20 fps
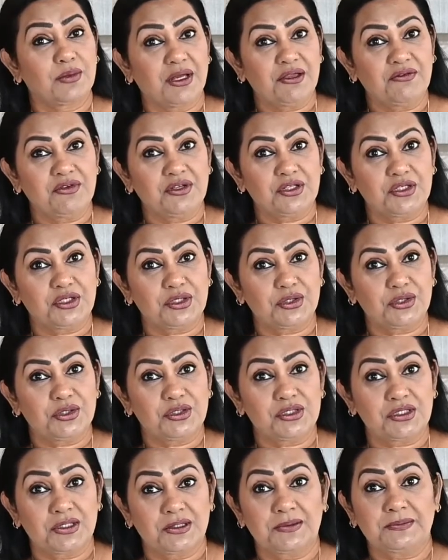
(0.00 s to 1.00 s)
my
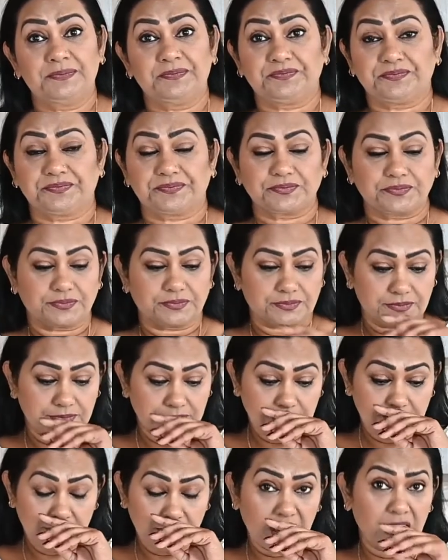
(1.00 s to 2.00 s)
videos,
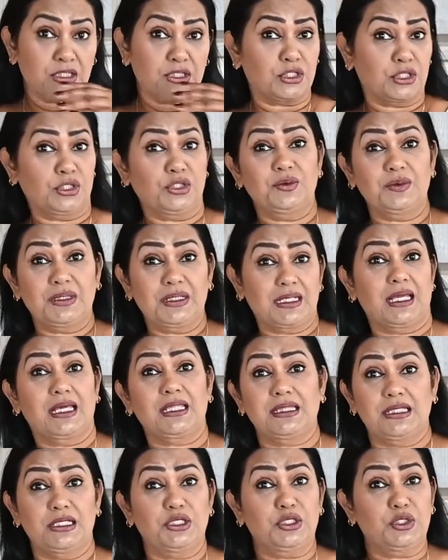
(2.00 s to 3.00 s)
so you will
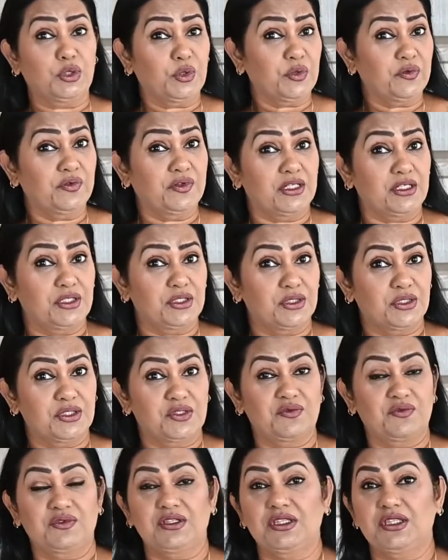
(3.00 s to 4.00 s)
get the new
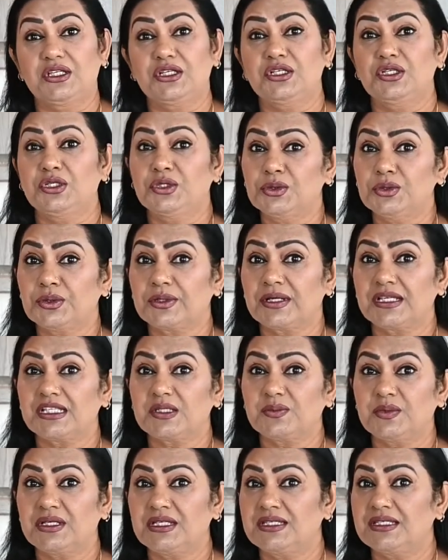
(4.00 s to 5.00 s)
videos with the new
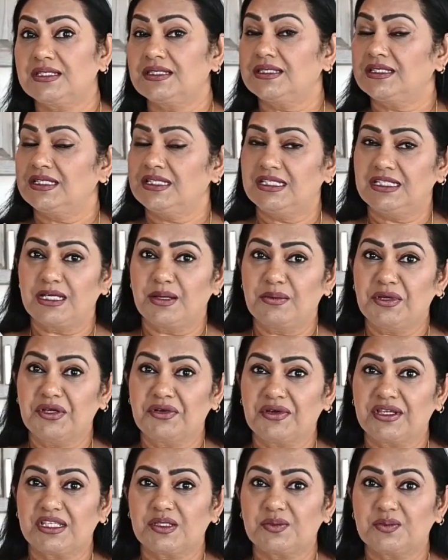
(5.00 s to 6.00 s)
recipes, yummy
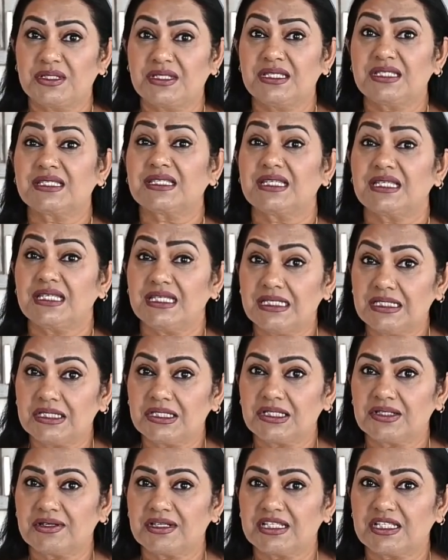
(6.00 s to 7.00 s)
recipes,
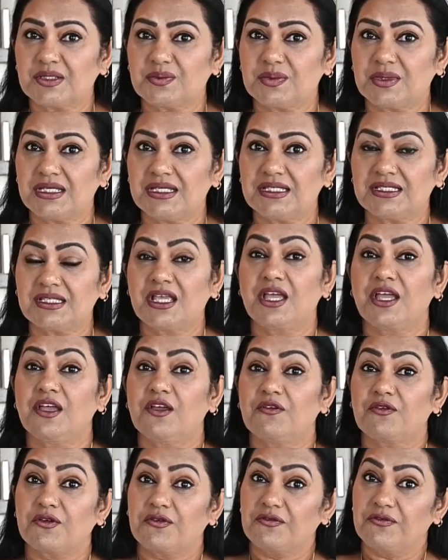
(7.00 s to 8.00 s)
easy recipes
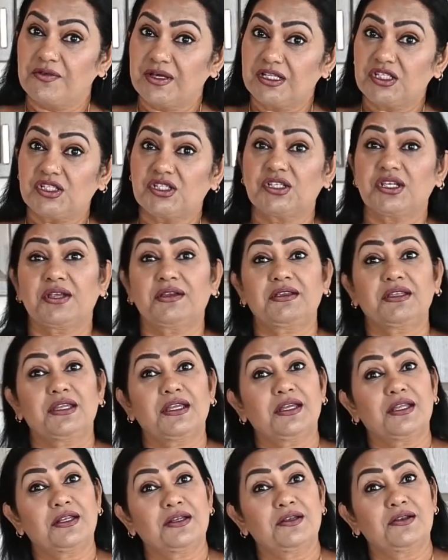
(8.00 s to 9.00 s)
for
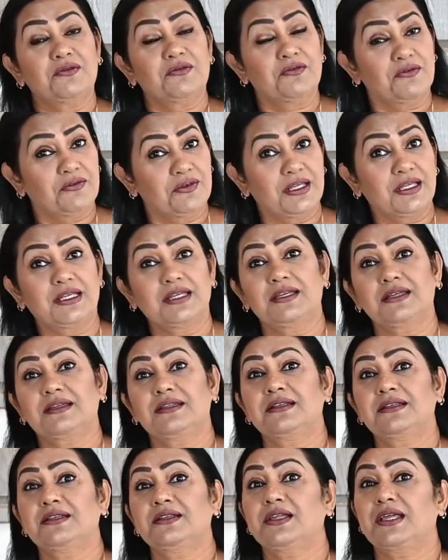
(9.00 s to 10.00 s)
vegetarian,
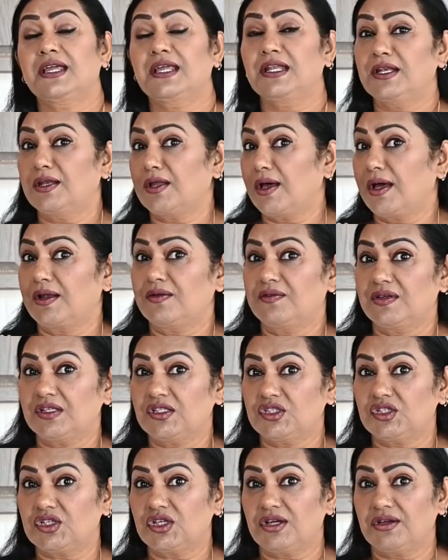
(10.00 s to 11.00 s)
vegan and
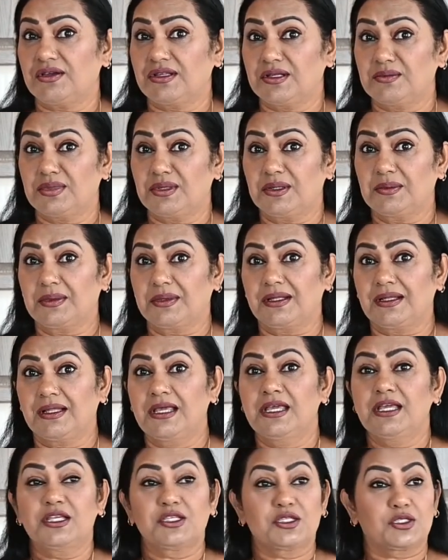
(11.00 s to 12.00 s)
non-vegetarian people.
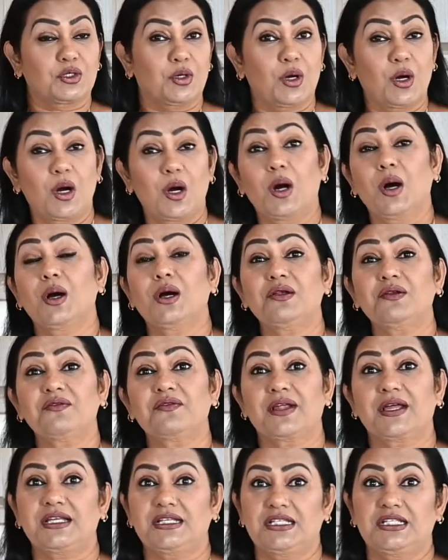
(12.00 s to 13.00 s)
So all
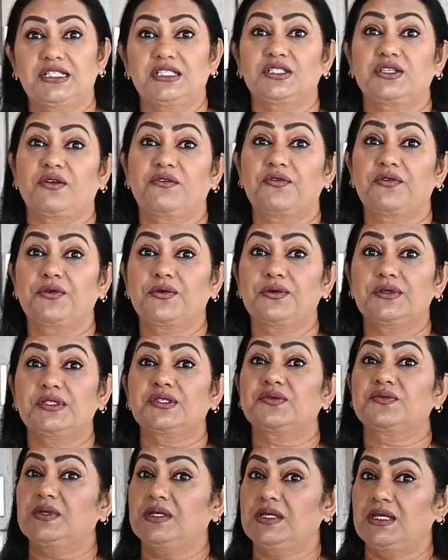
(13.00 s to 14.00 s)
varieties of
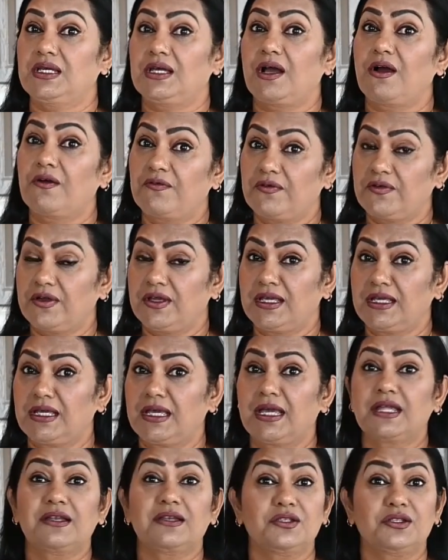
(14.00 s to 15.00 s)
foods we offering,
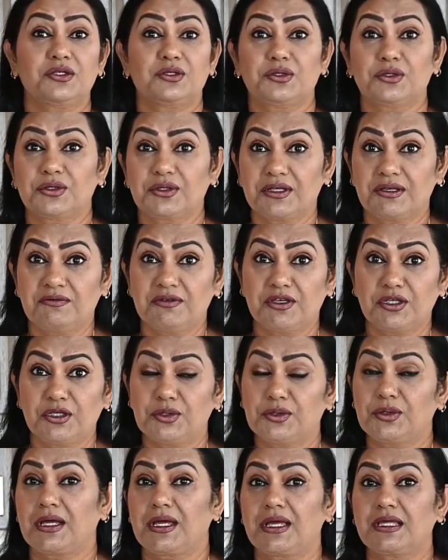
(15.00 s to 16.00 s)
and you know, giving
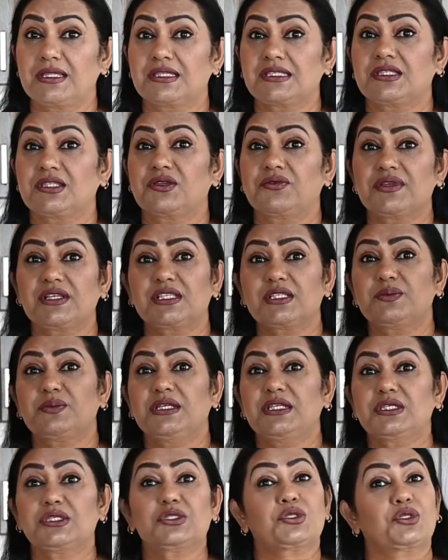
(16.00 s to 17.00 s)
you guys the
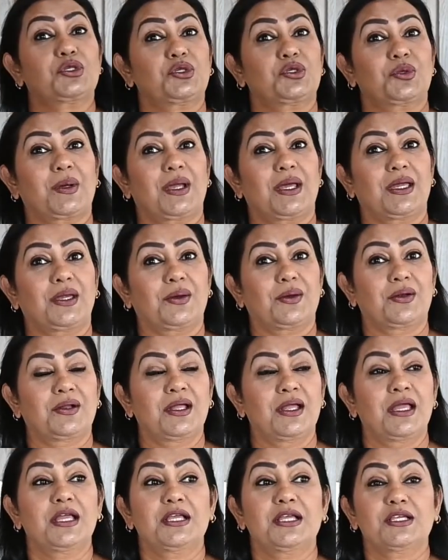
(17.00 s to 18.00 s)
recipes to try on.
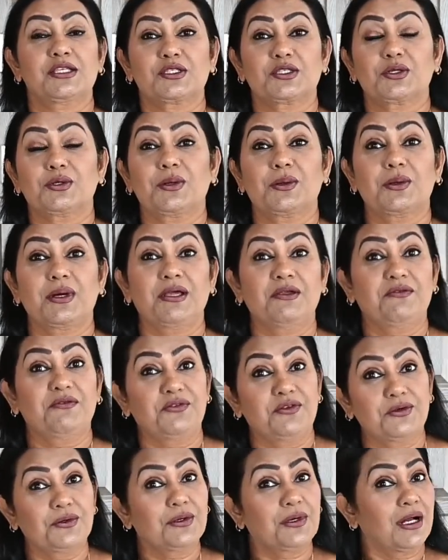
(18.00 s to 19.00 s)
So
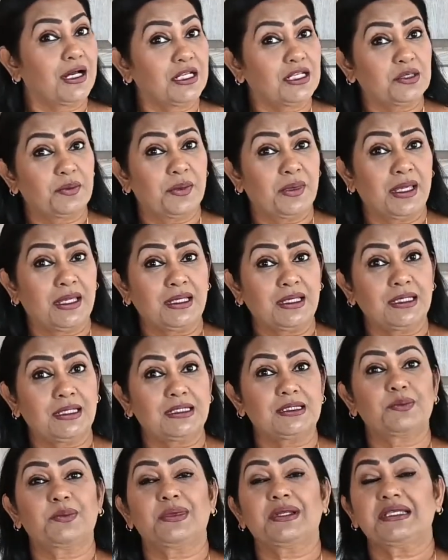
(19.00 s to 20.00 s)
if you can't make
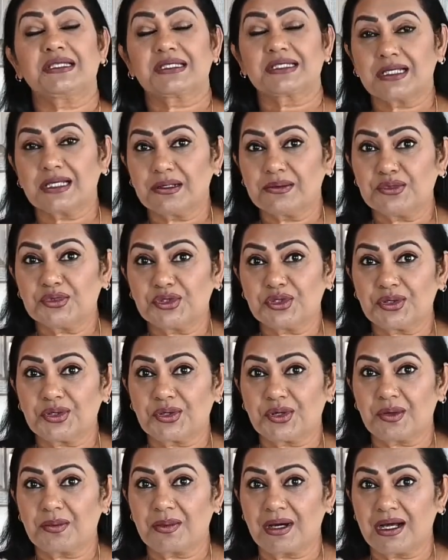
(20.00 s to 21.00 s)
it, please come to
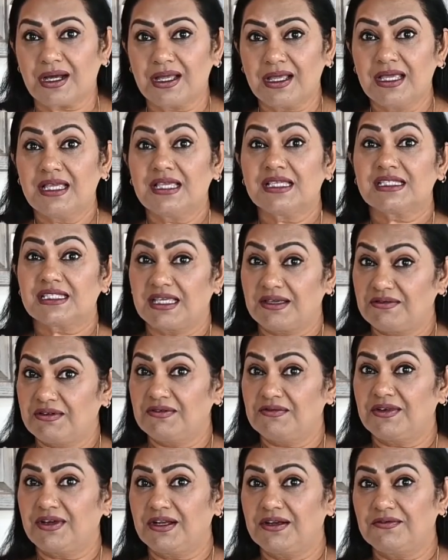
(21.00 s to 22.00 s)
Aroma,
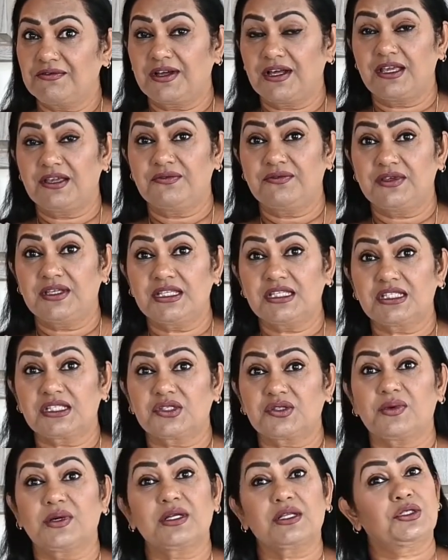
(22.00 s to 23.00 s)
715 East
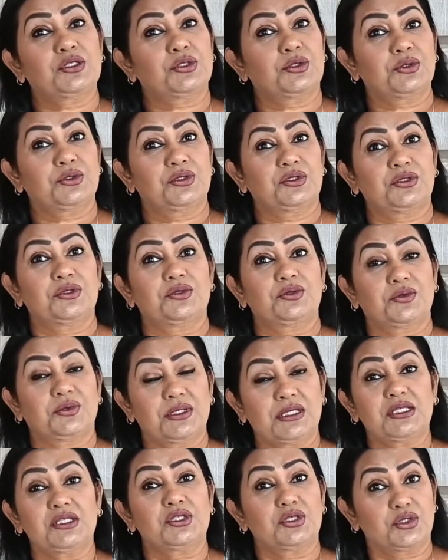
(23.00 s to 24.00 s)

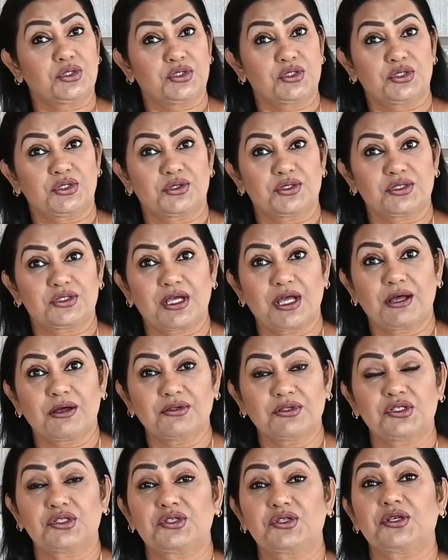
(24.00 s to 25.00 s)
12300
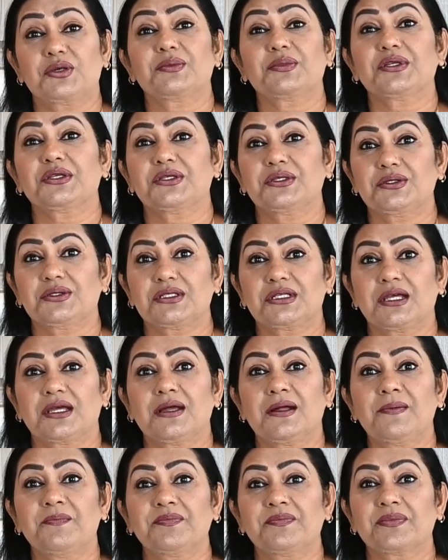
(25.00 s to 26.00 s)
South, Draper,
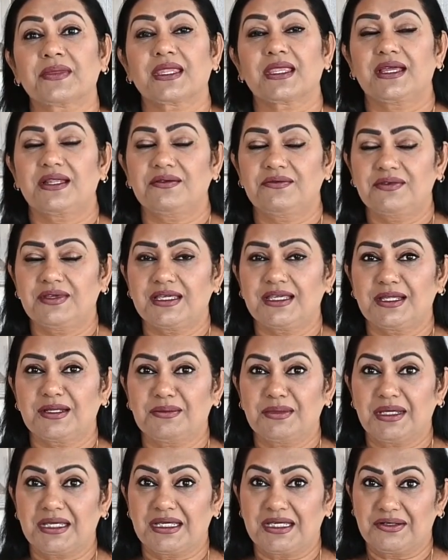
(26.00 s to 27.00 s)
Utah, and we
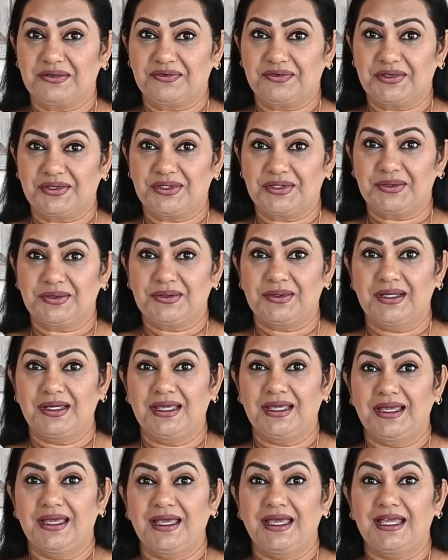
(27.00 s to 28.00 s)
can make it for you.
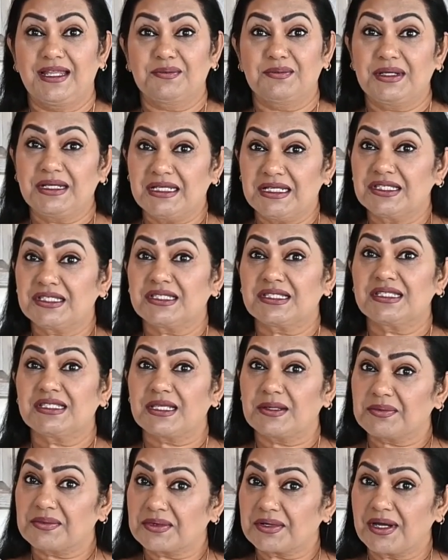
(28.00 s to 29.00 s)
And please
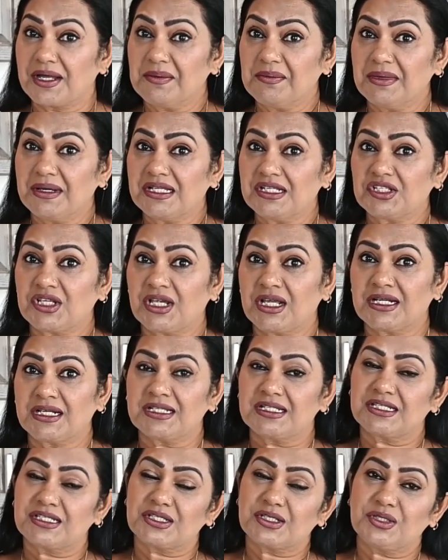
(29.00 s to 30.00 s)
subscribe my
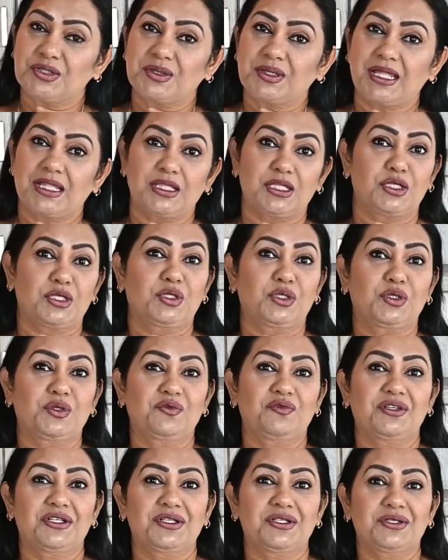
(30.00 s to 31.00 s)
channel so you get the new
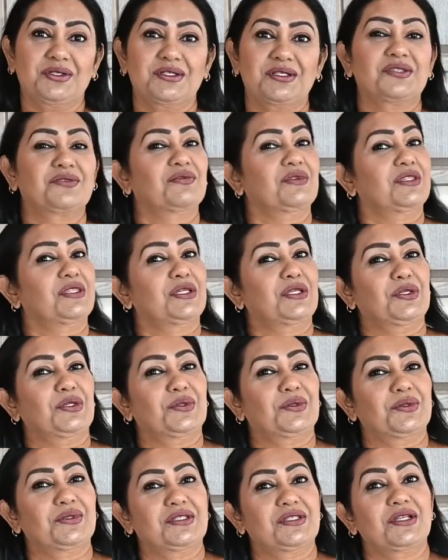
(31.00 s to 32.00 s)
videos with the
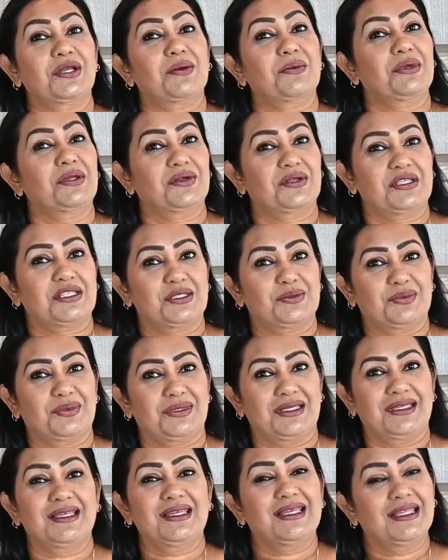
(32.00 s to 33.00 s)
new yummy recipe.
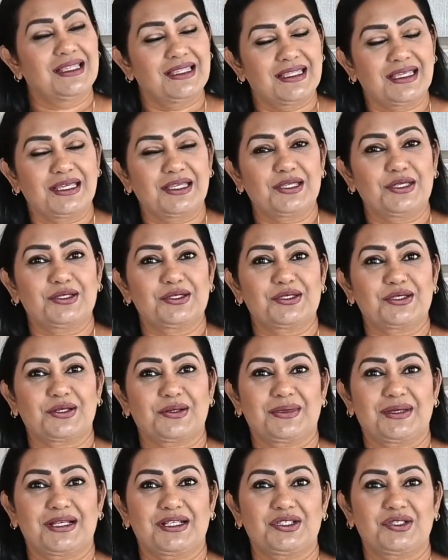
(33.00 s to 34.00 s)
Thank you so
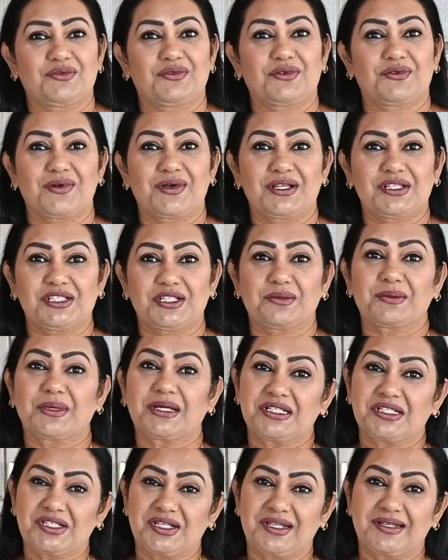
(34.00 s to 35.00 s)
much for watching my
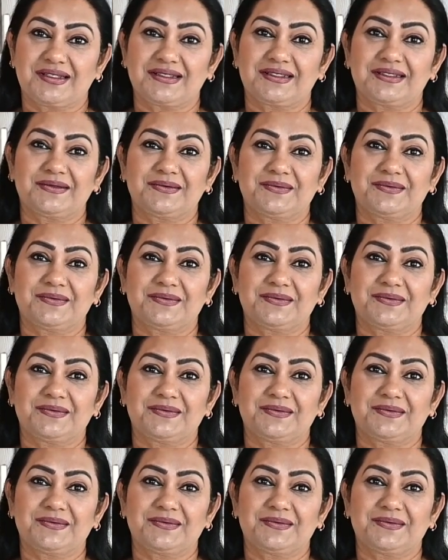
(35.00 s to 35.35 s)
channel.